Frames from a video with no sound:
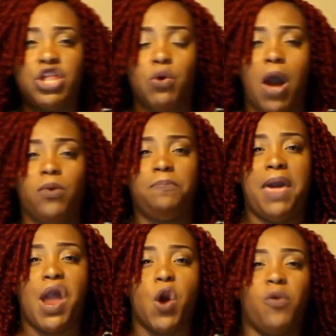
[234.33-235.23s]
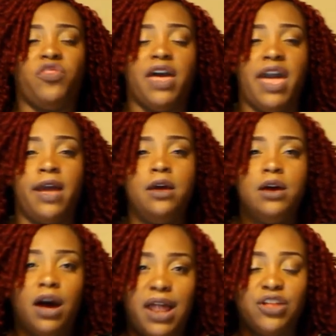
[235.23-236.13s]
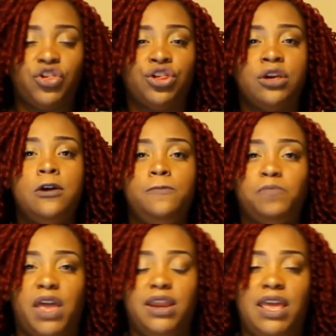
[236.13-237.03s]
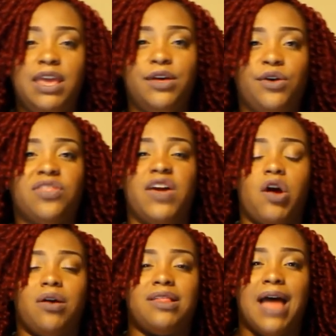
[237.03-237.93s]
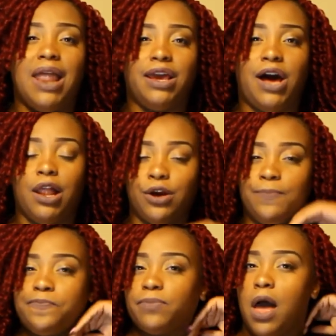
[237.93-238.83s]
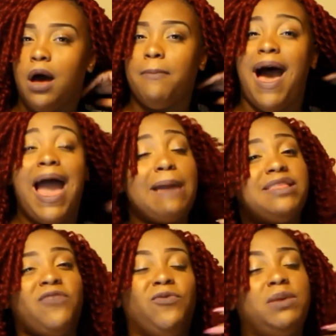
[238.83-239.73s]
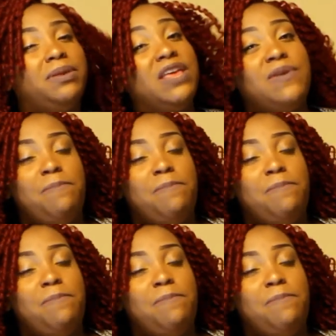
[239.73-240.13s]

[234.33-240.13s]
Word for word: So I would pair it with a clutch and heels that are a solid color. Um, I definitely believe